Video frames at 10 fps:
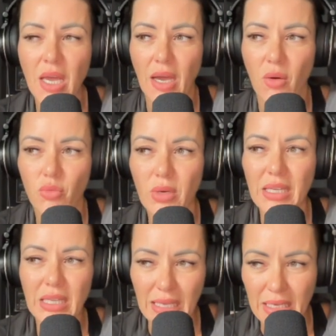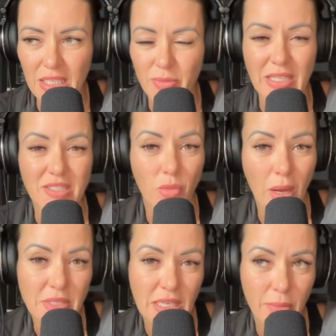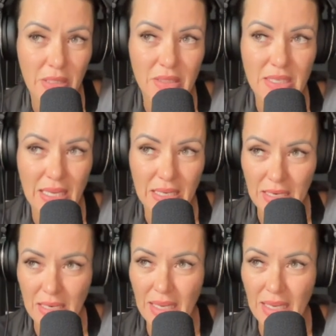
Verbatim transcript: a really inexpensive website built in,